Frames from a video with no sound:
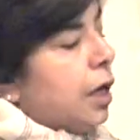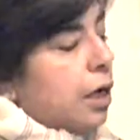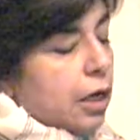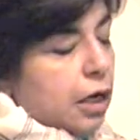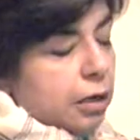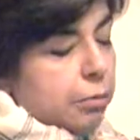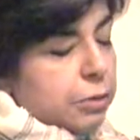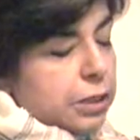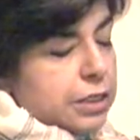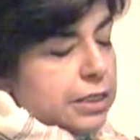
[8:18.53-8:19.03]

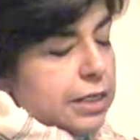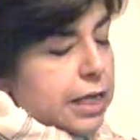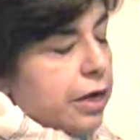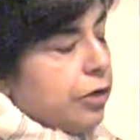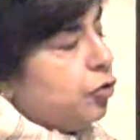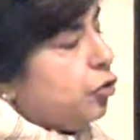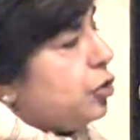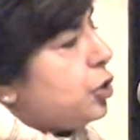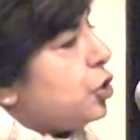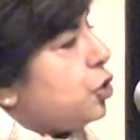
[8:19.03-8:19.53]
urban
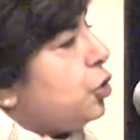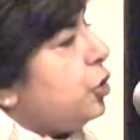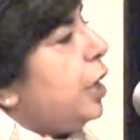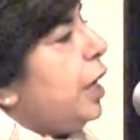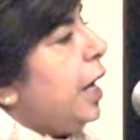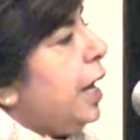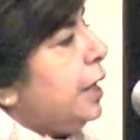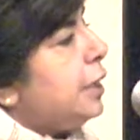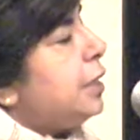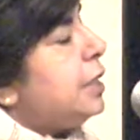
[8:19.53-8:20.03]
centers
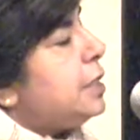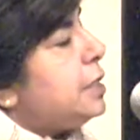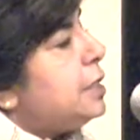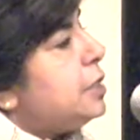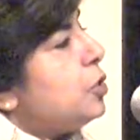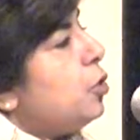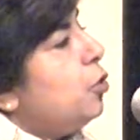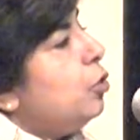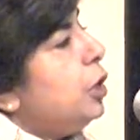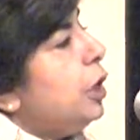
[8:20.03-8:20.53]
today, and this
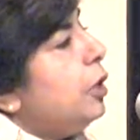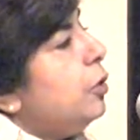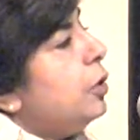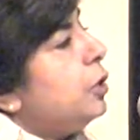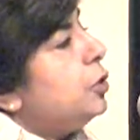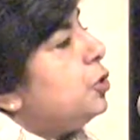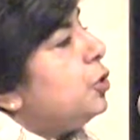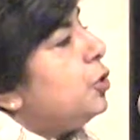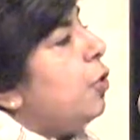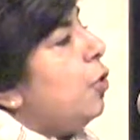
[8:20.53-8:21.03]
is only
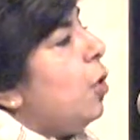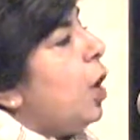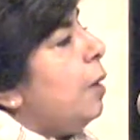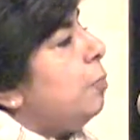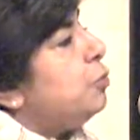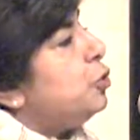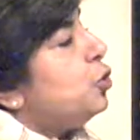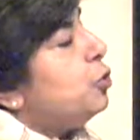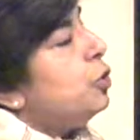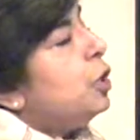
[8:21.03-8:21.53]
going to go
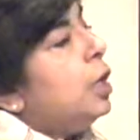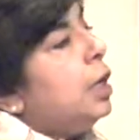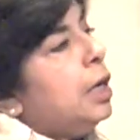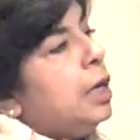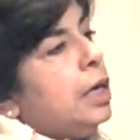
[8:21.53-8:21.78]
up to